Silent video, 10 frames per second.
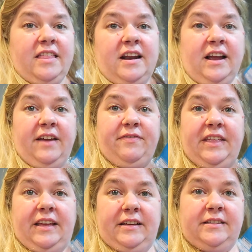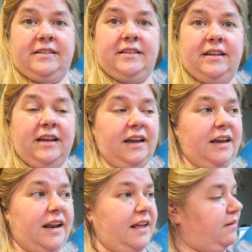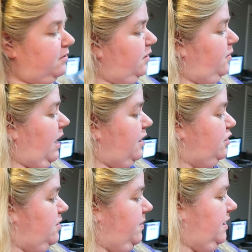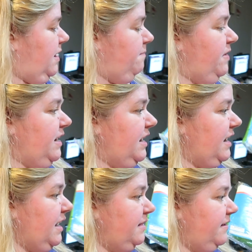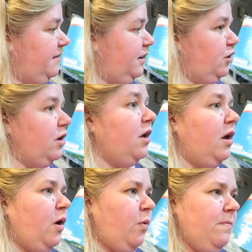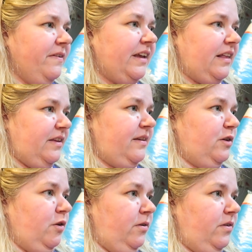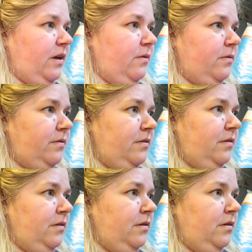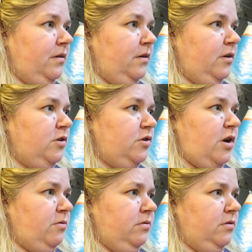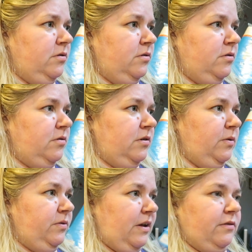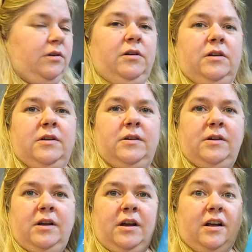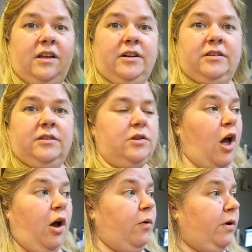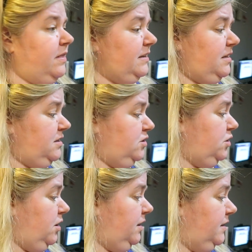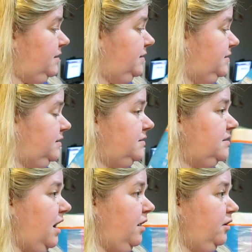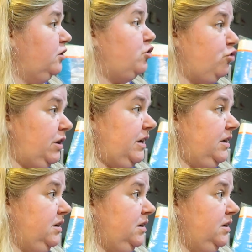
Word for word: and then I have this, and I don't know, you know what? I'm thinking I got this at a, we must have got these at yard sales. You know? It was after at Target. Clearance. No. no, this isn't Target. This is Dollar Tree.